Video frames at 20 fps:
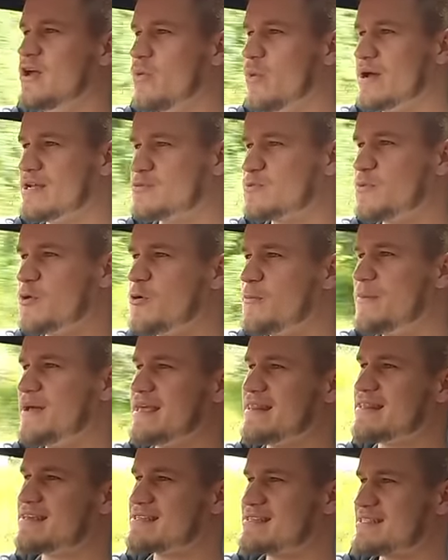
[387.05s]
which will
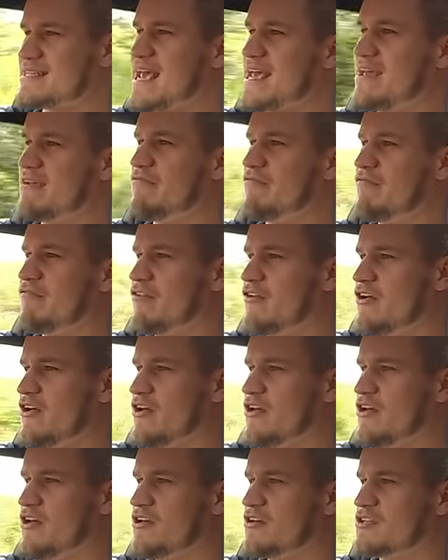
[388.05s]
be the safe
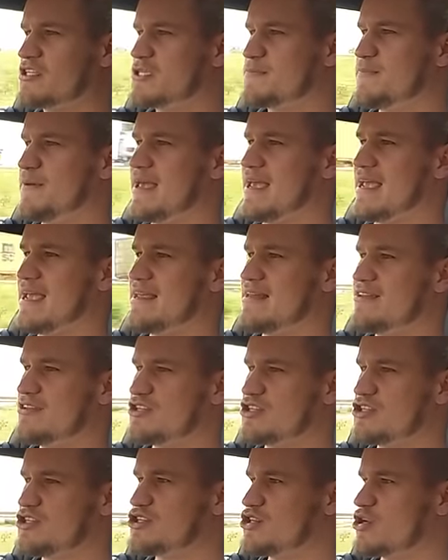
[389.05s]
speed
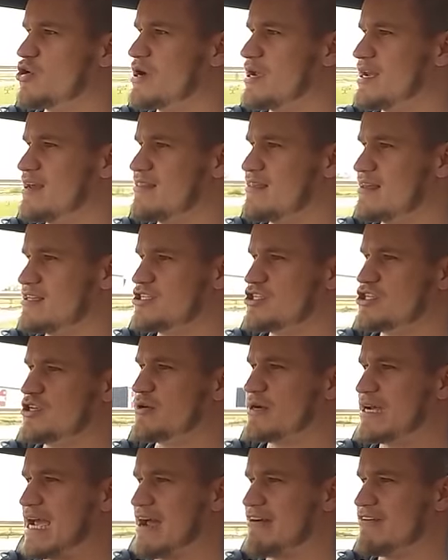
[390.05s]
to join this
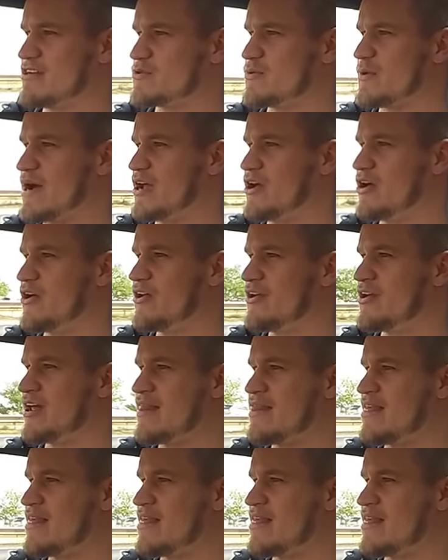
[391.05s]
dual carriageway on,